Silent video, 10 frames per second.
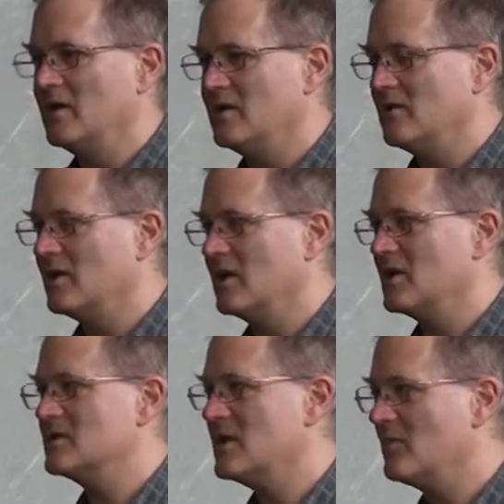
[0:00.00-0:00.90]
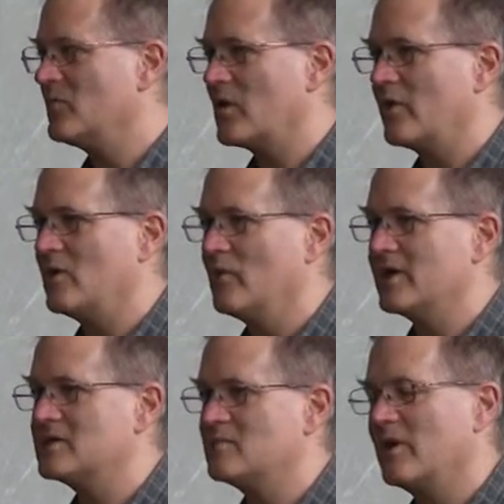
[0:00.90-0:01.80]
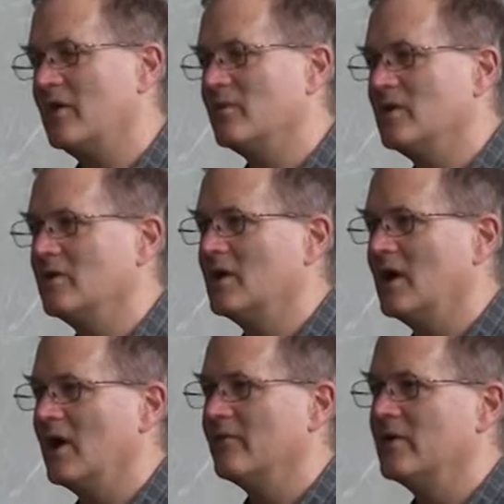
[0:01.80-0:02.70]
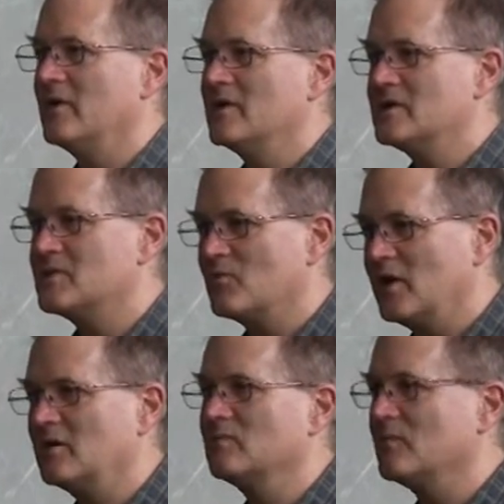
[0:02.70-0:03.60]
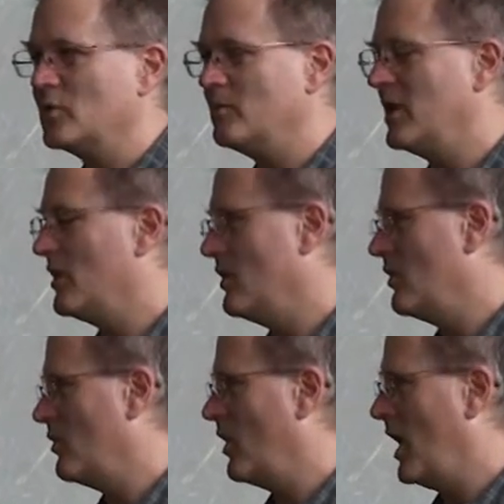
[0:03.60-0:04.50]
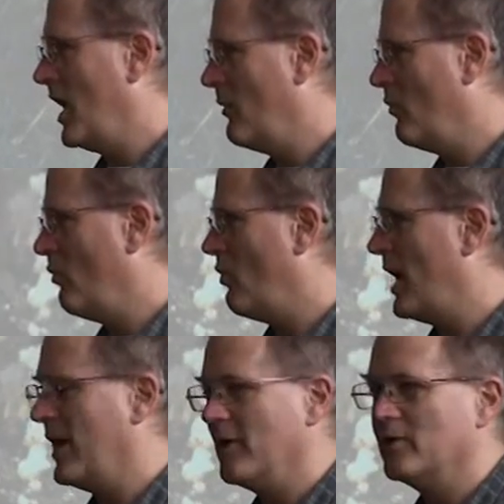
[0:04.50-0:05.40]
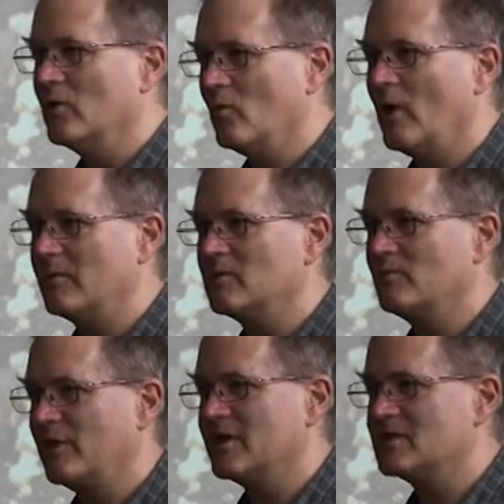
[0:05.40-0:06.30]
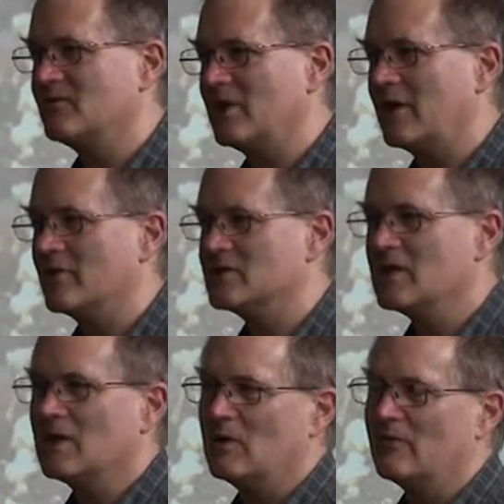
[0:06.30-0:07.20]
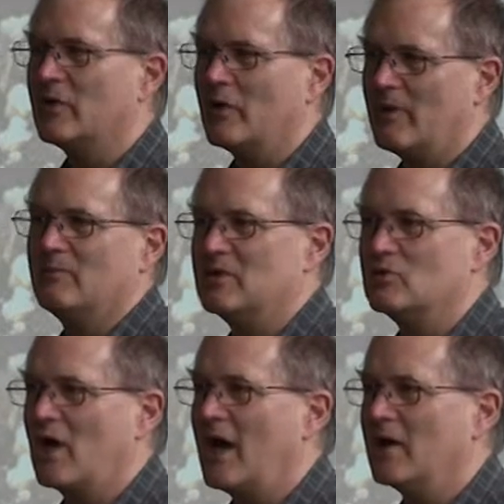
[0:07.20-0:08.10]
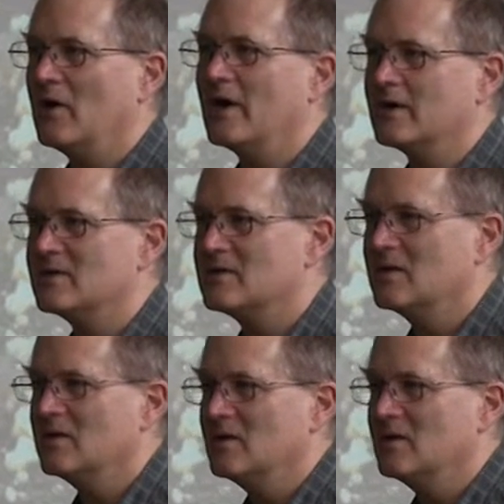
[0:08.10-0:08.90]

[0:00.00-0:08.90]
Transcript: you can get a temporary wet spot where you can have spring blooming wild wet place flowers, even though it might be dry in August.